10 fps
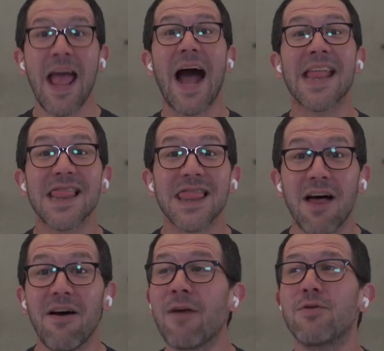
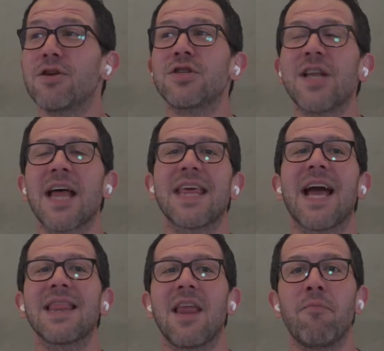There's nothing
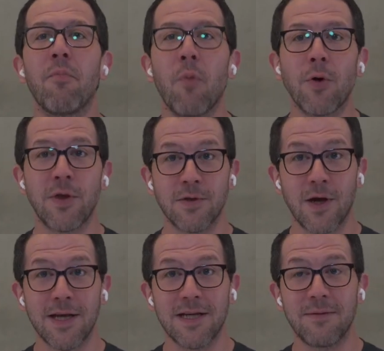I love more than
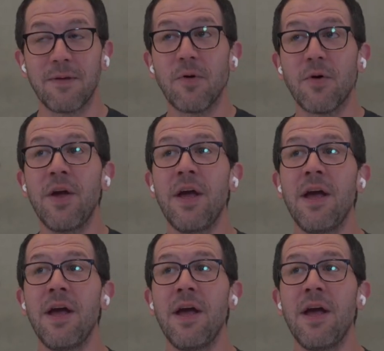talking to people.